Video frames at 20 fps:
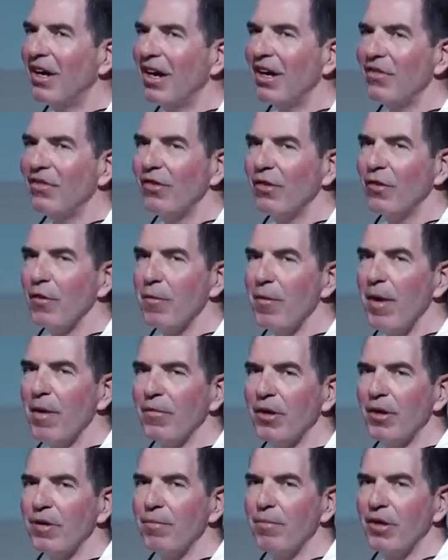Right? So
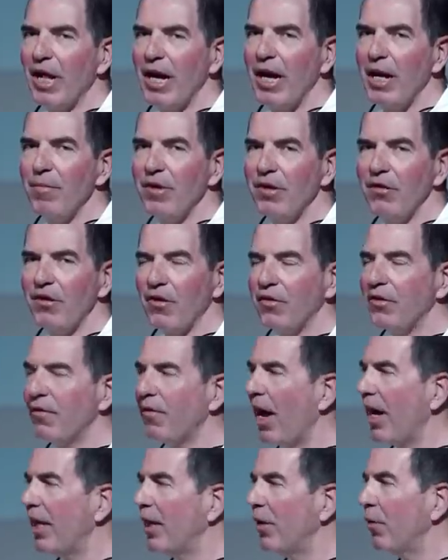remember in blame and
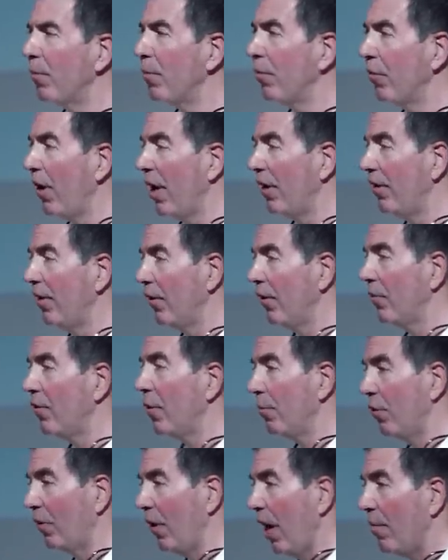justify, there, were there was
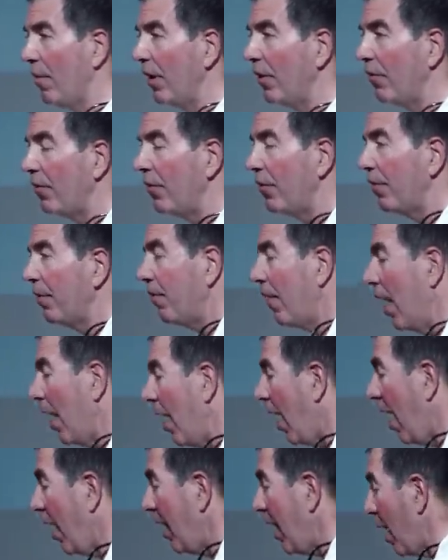a premise.
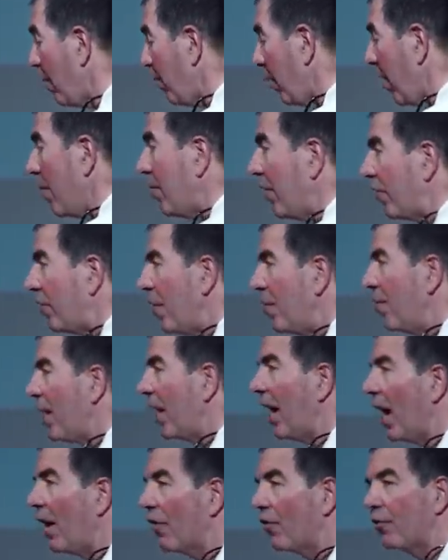And that premise, no
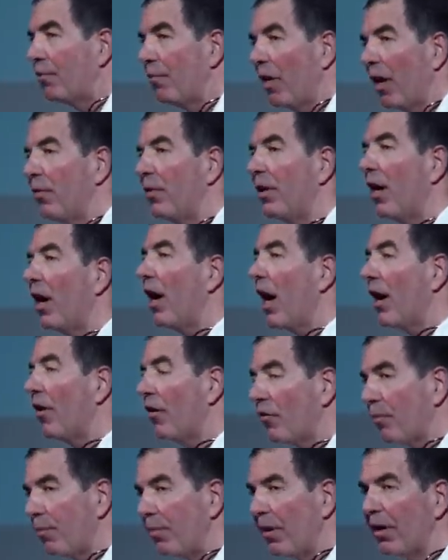matter how smart we are, how
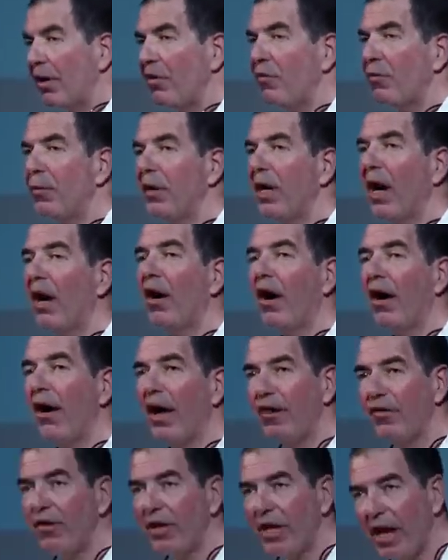experienced we are, how
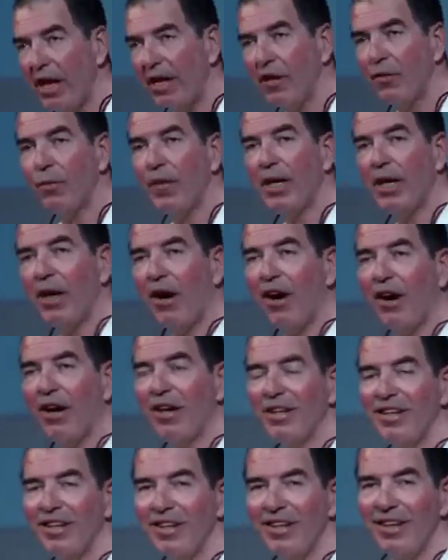educated we
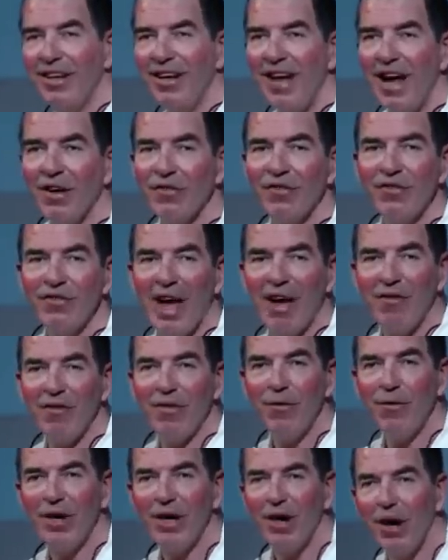are, how
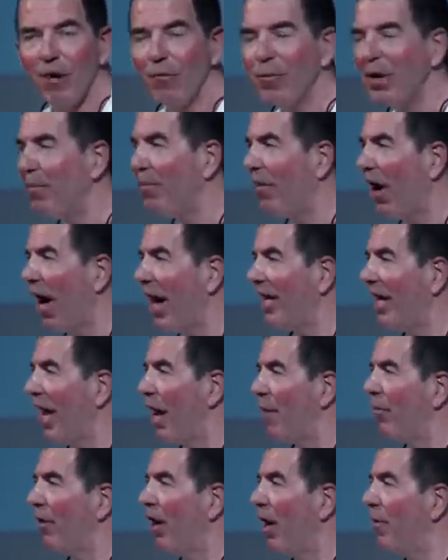savvy we are, we buy
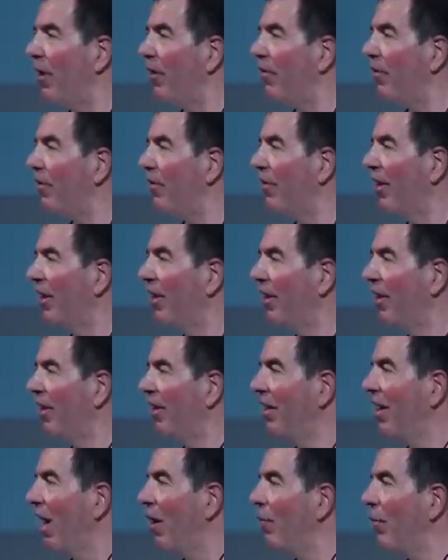that premise
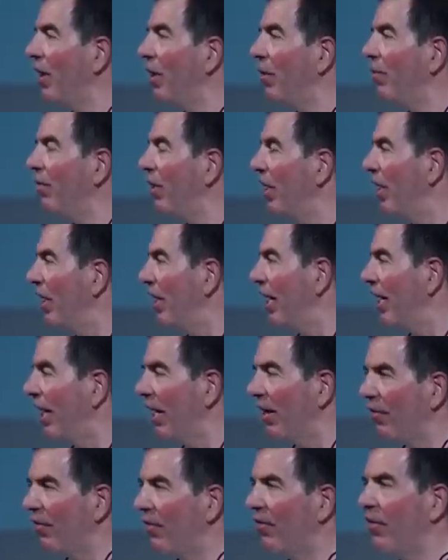and we completely
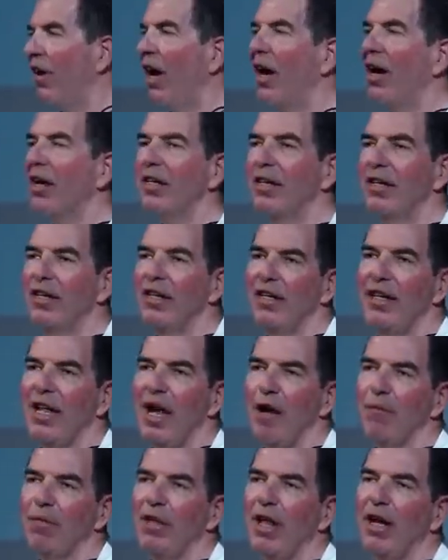get stuck in
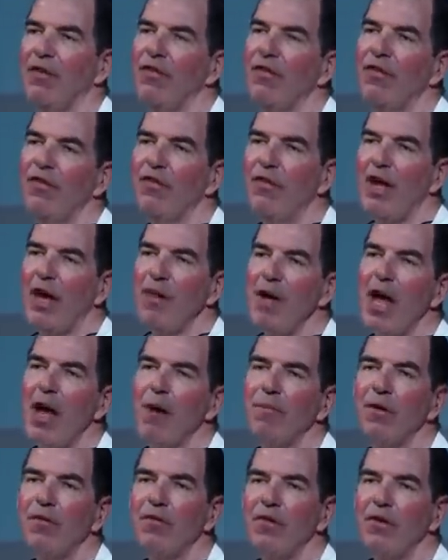that place. The same
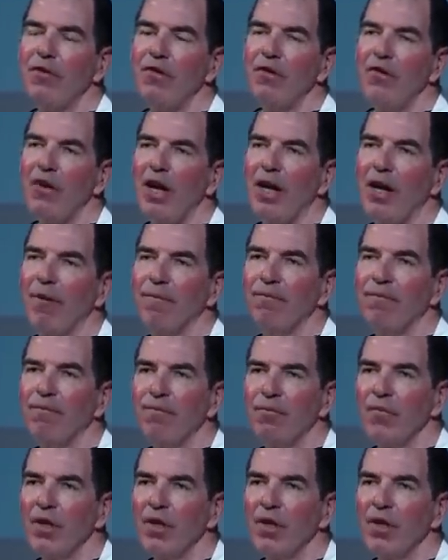happens in shame.